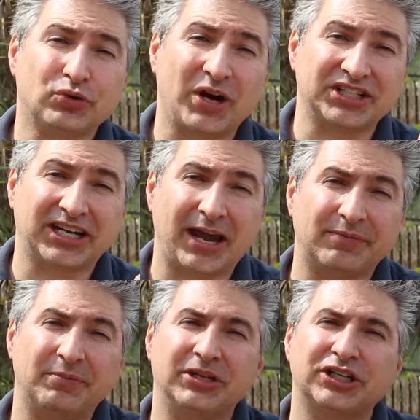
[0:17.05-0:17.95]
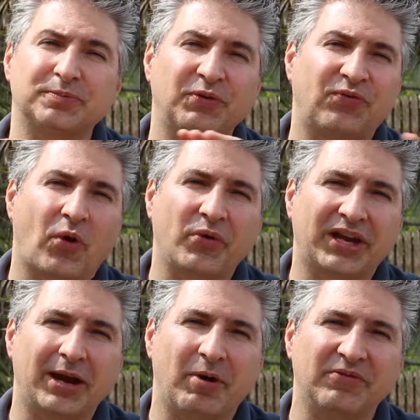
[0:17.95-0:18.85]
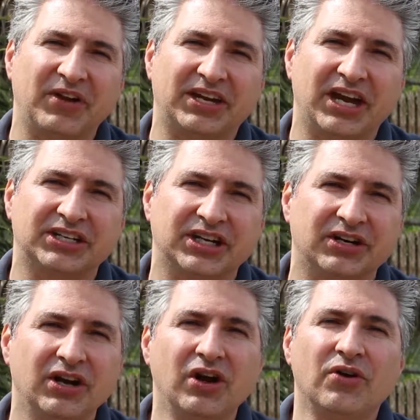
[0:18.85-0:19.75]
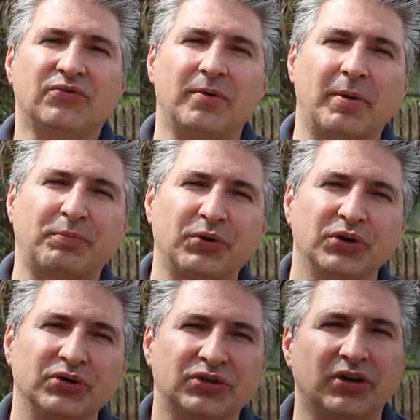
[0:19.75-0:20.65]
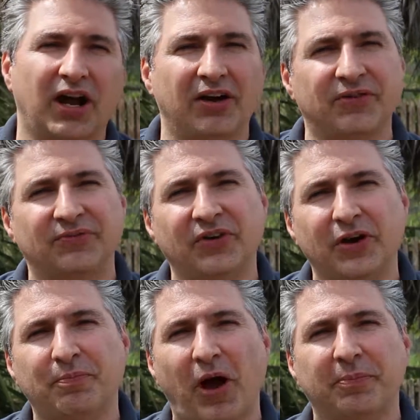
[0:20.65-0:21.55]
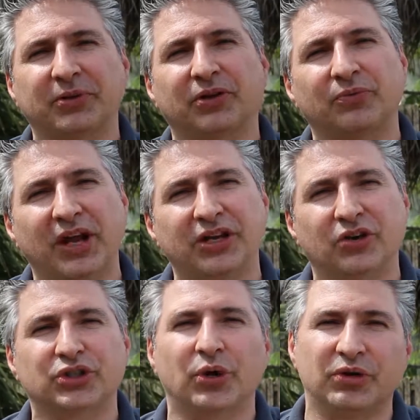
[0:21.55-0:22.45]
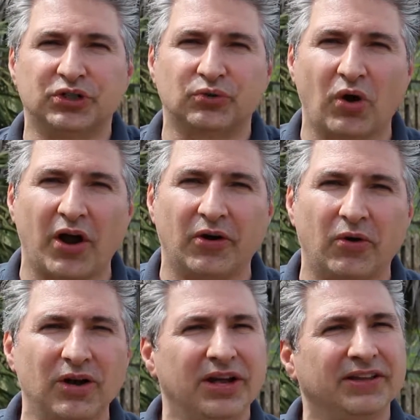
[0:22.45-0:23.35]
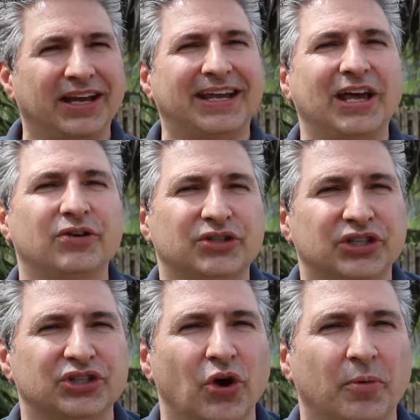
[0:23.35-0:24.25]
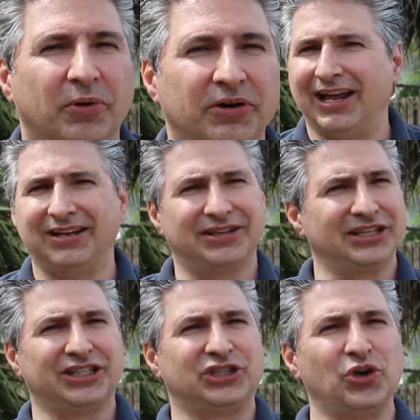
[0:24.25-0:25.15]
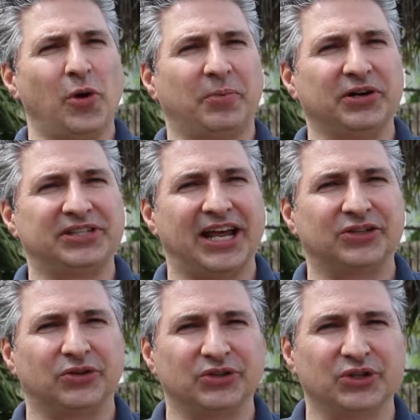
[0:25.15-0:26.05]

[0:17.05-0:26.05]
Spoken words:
This question came to me just before we came on vacation from a producer of a very popular radio show in Toronto that caters to snowbirds. And this is Snowbird Central.